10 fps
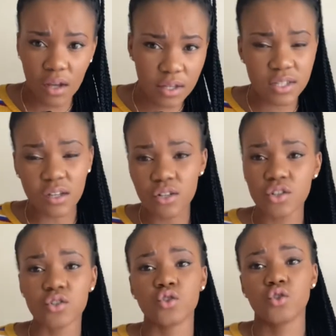start your
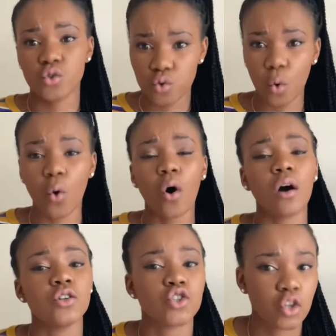store
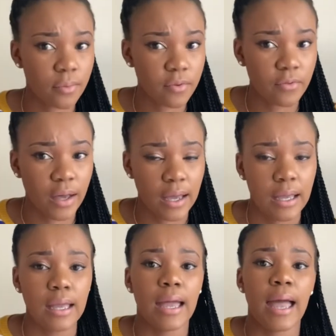on
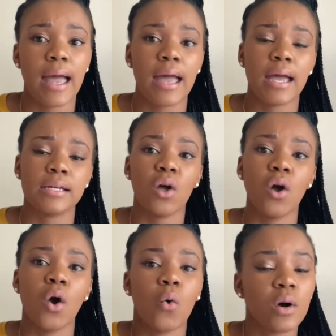Shopify, and
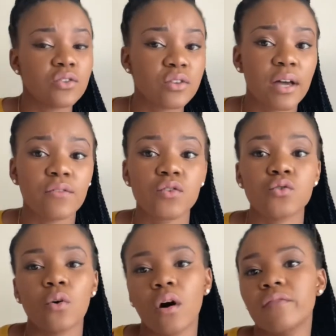once you have your
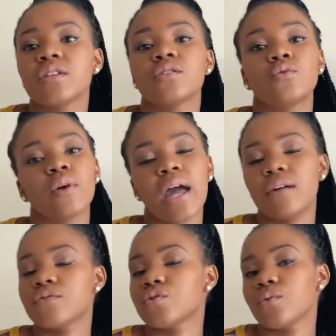store, obviously you
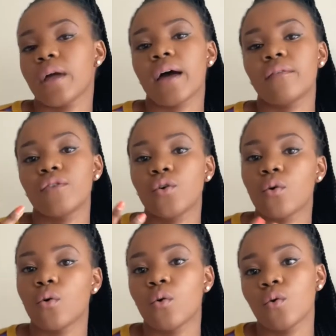have to have
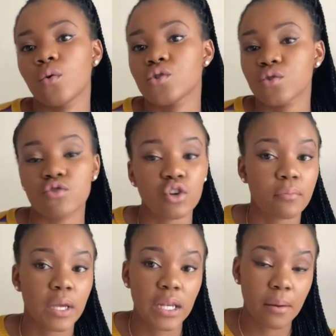your social
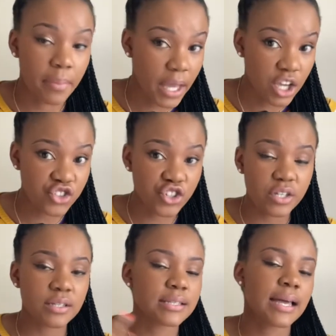media
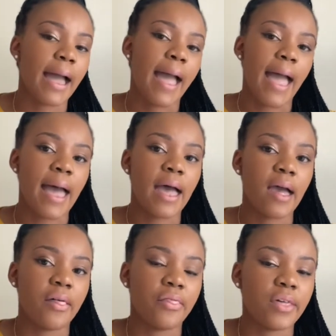pages,
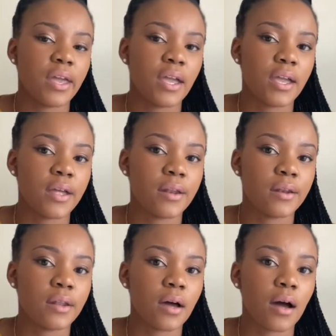and then